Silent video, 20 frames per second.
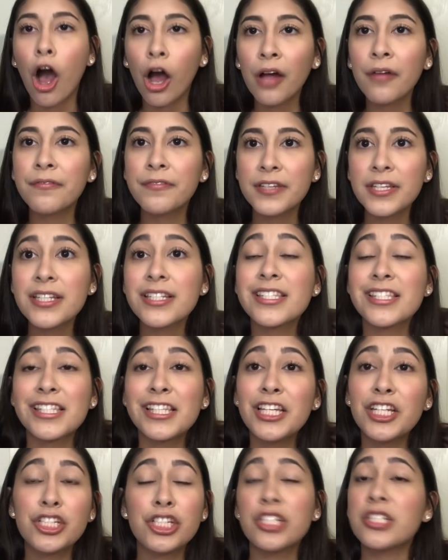
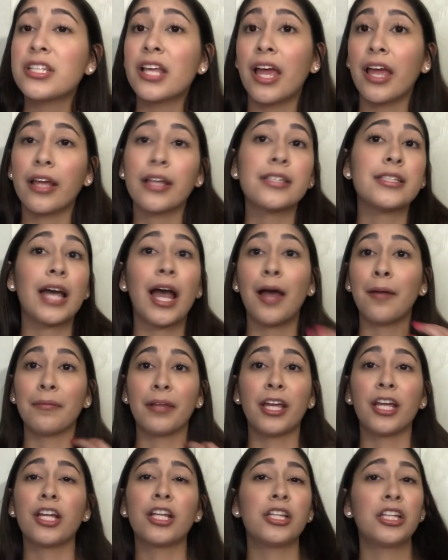Obviously, she's like, damn,
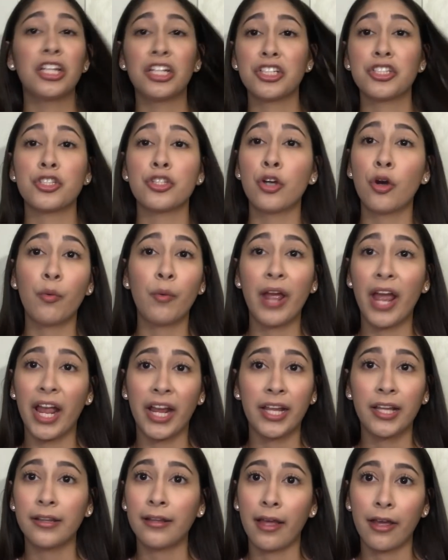like, there's no way
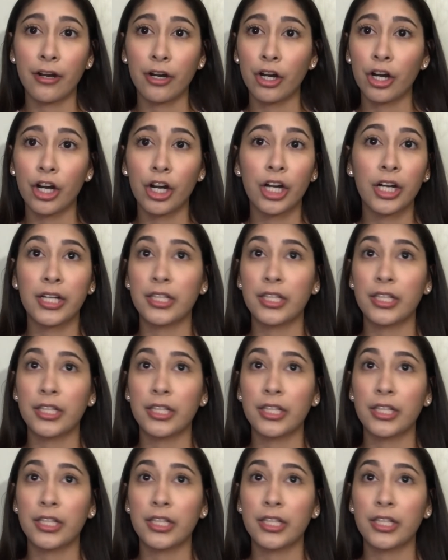I can lie to her.